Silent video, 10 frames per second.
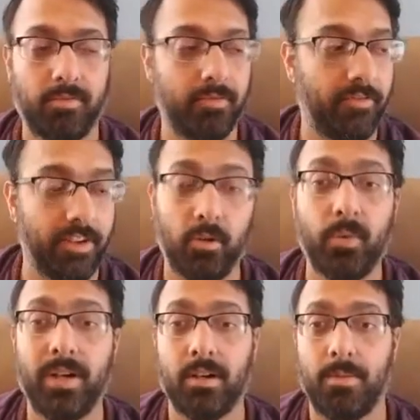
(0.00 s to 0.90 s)
feel
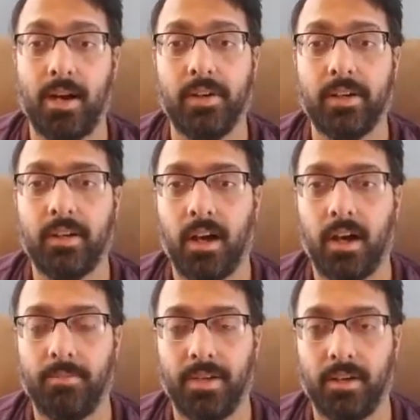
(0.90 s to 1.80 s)
weird about it,
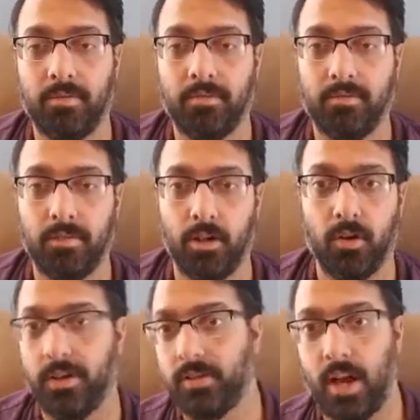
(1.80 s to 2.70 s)
that,
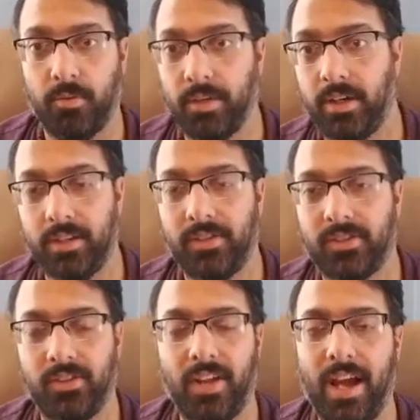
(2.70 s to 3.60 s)
it's not real and
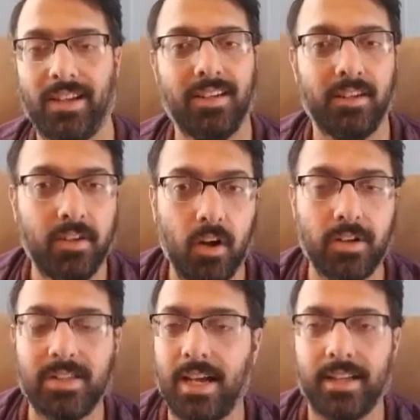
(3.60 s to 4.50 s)
this and that. No,
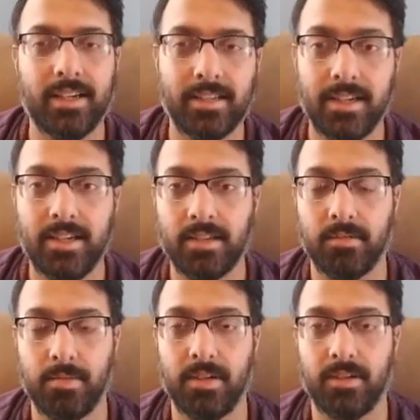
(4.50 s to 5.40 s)
it's not like it's going to
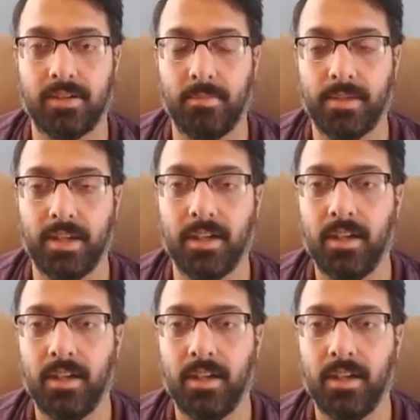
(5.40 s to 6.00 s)
disappear or something.